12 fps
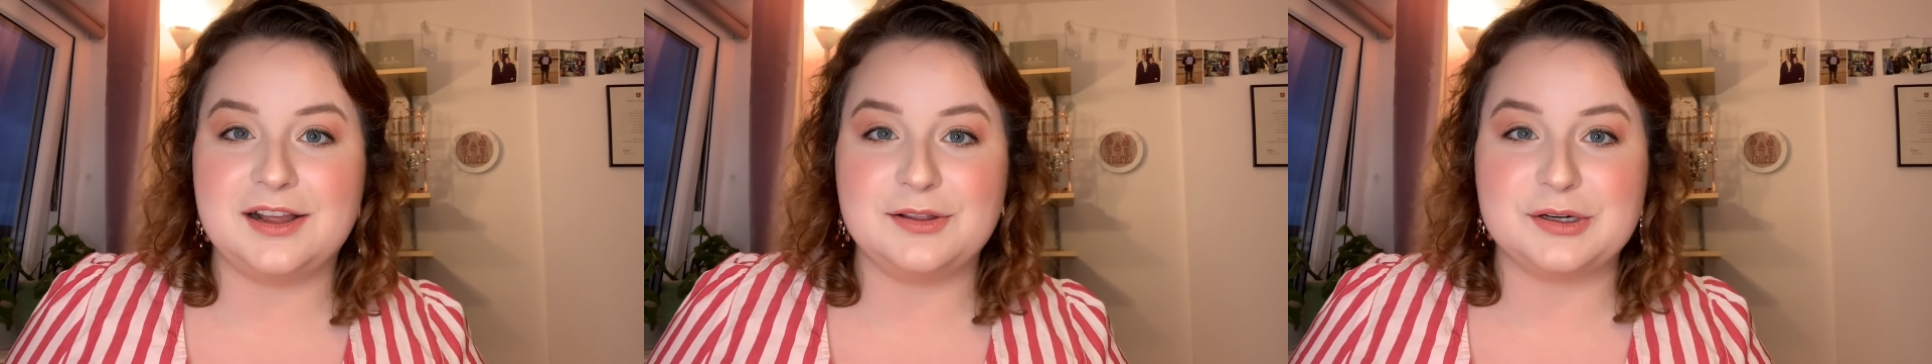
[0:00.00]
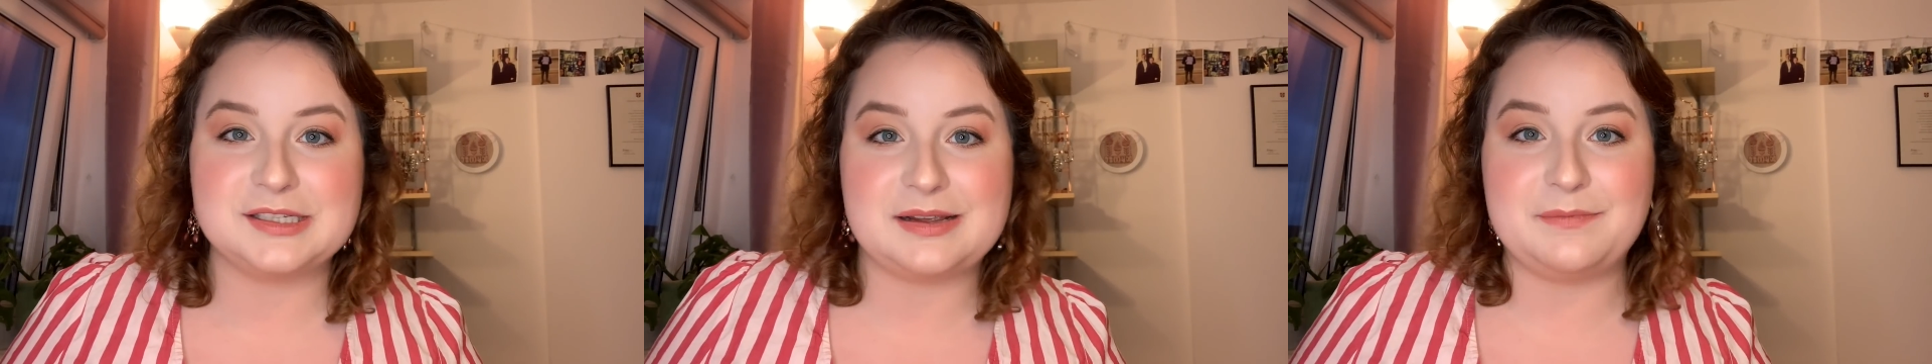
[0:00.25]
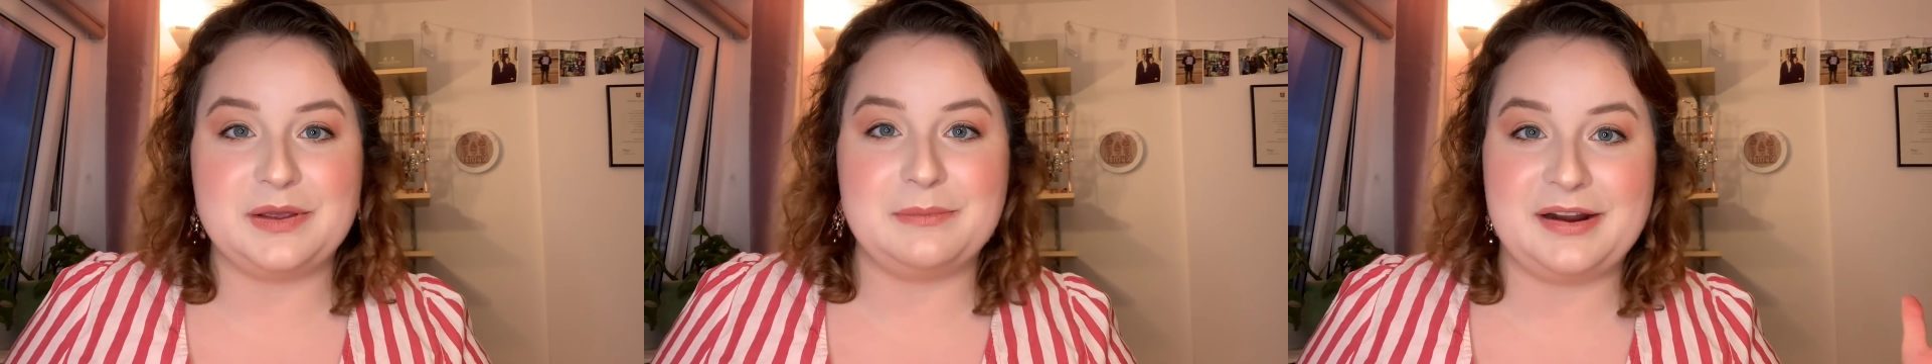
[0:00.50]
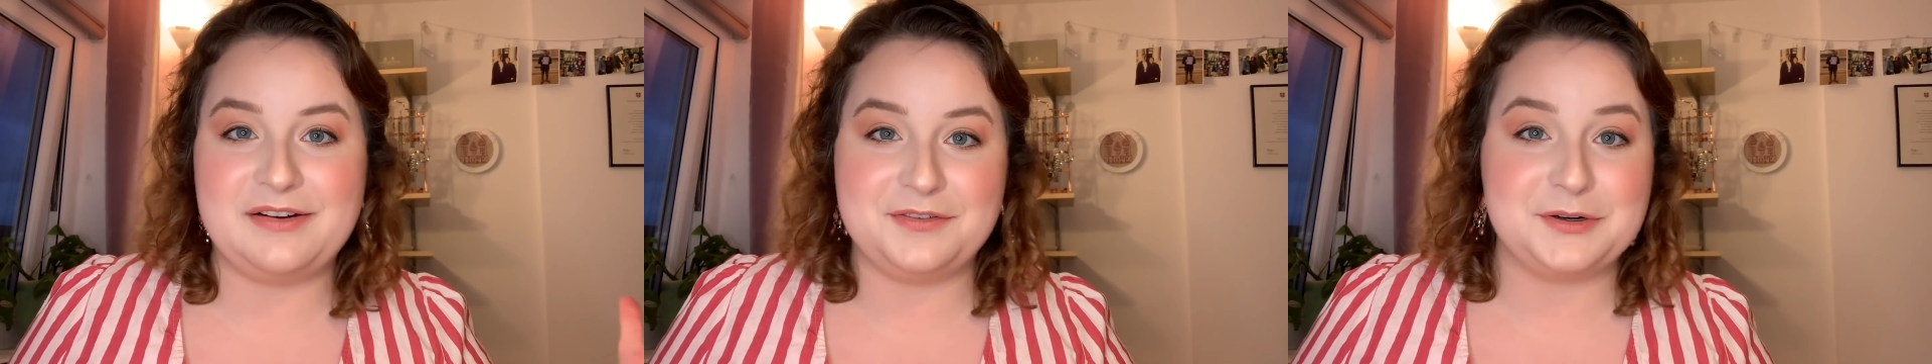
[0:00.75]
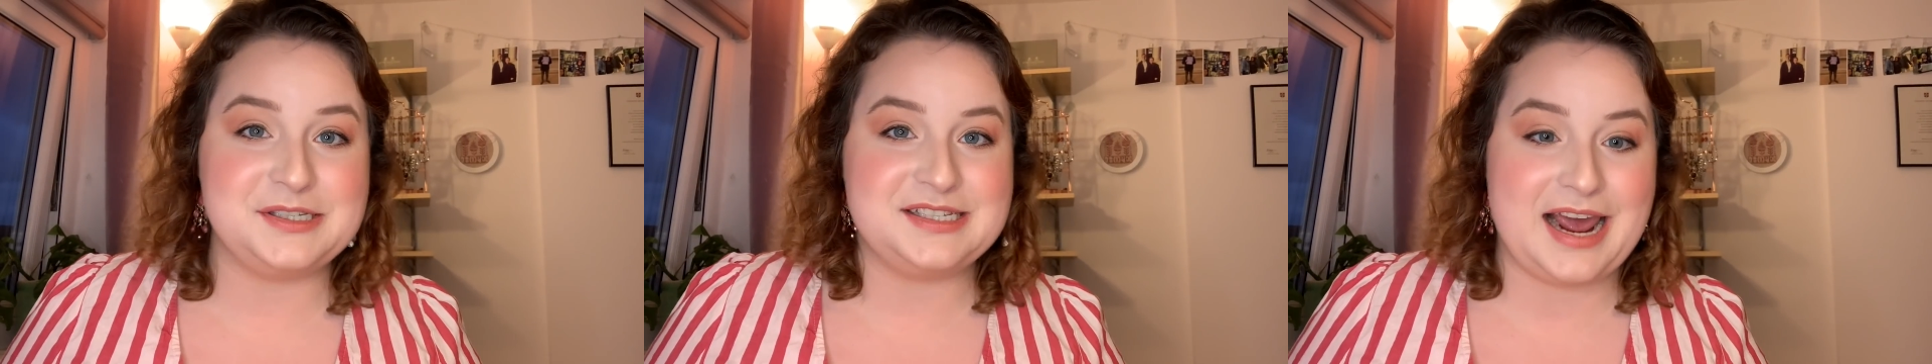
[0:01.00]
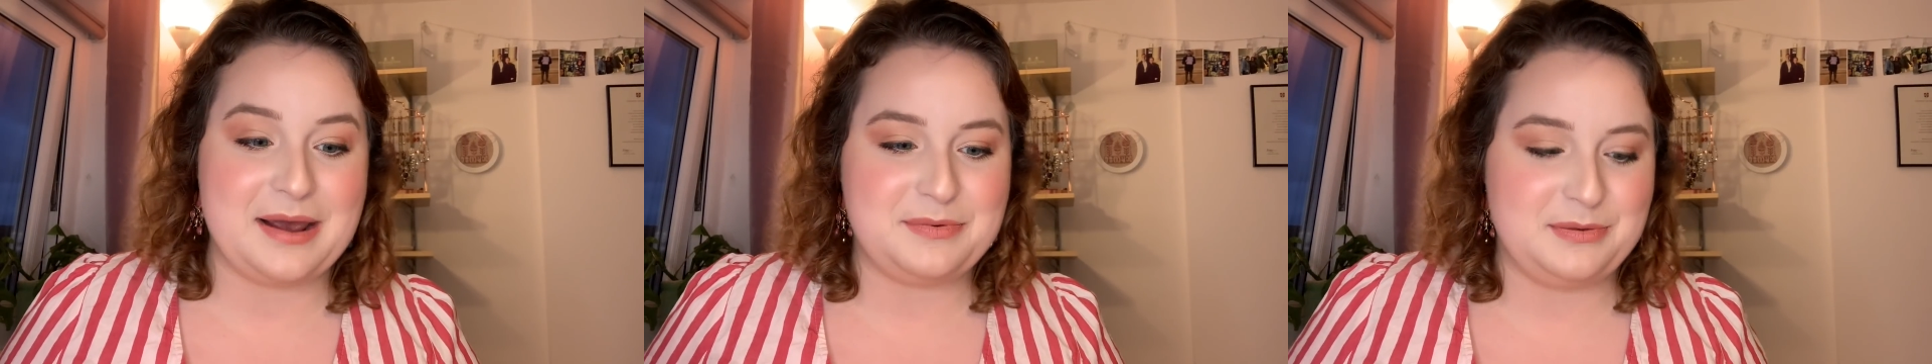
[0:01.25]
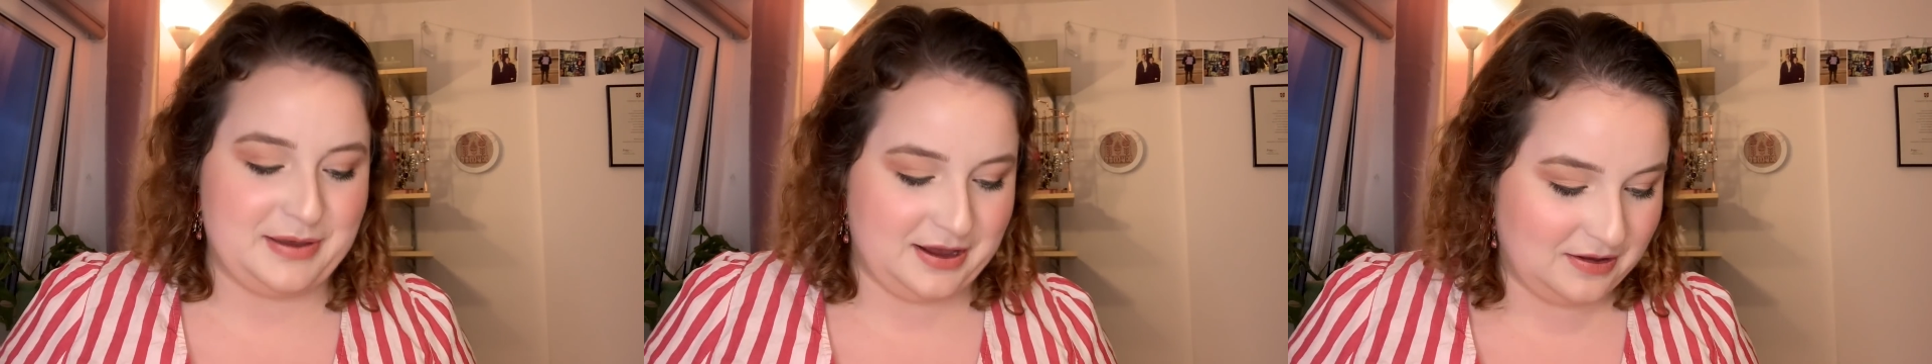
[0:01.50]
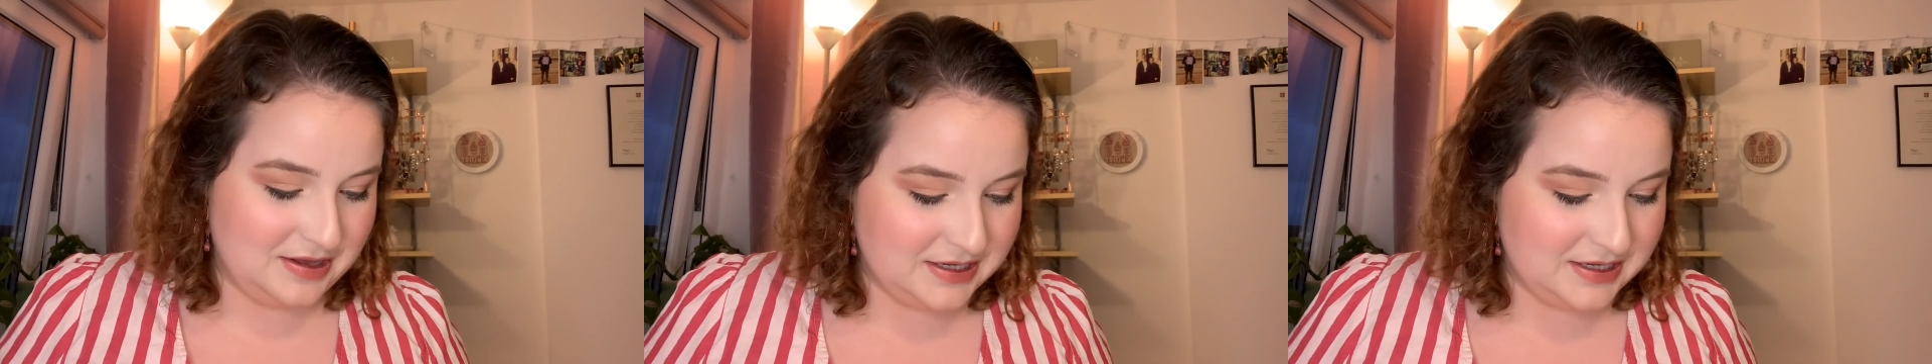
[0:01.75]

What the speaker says: a little something, my first happy mail.